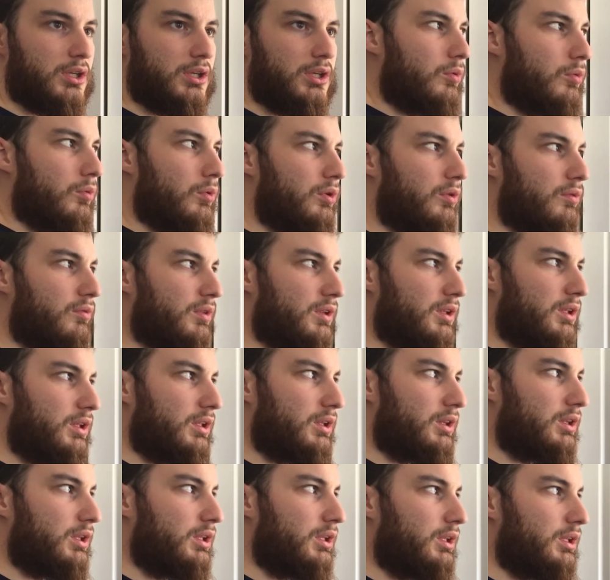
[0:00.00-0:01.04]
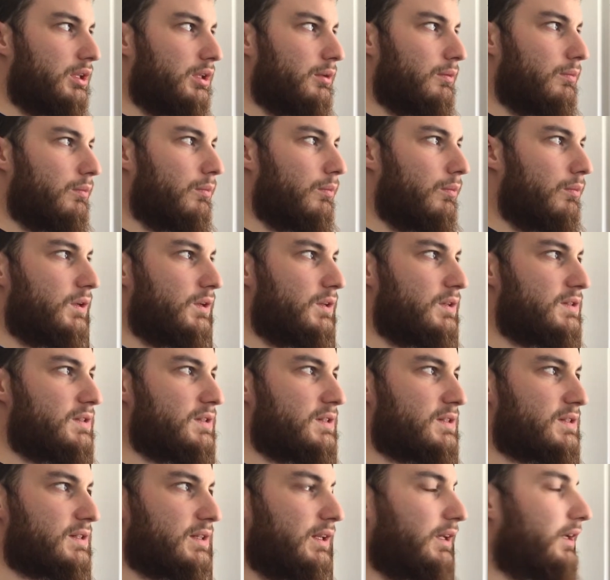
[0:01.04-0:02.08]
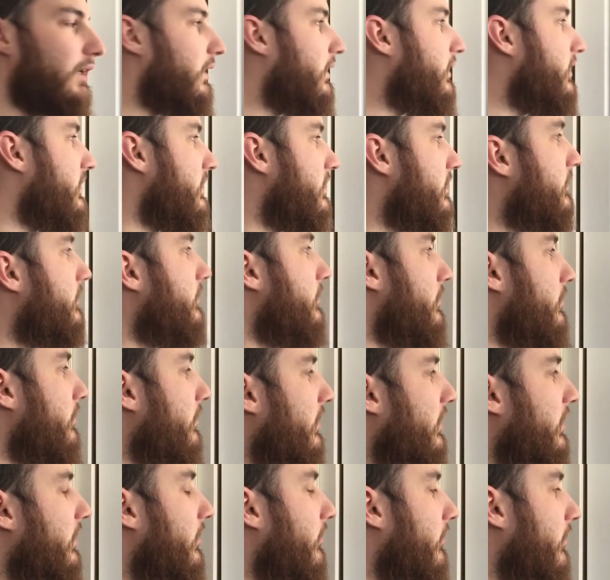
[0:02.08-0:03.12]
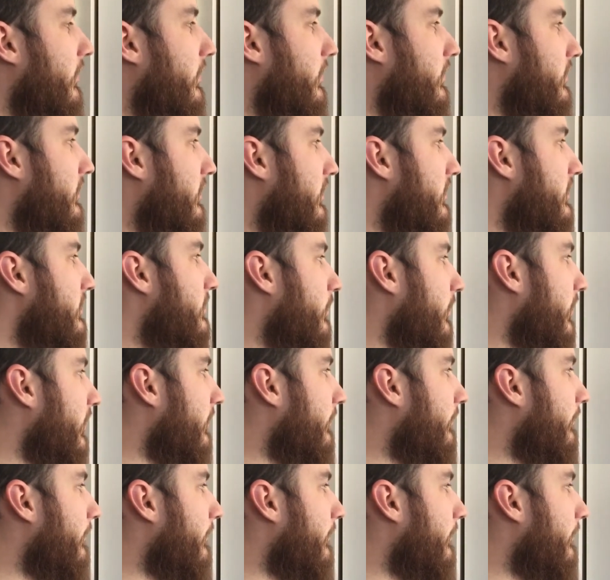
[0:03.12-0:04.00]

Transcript: one of the easiest thing is to think about it this way.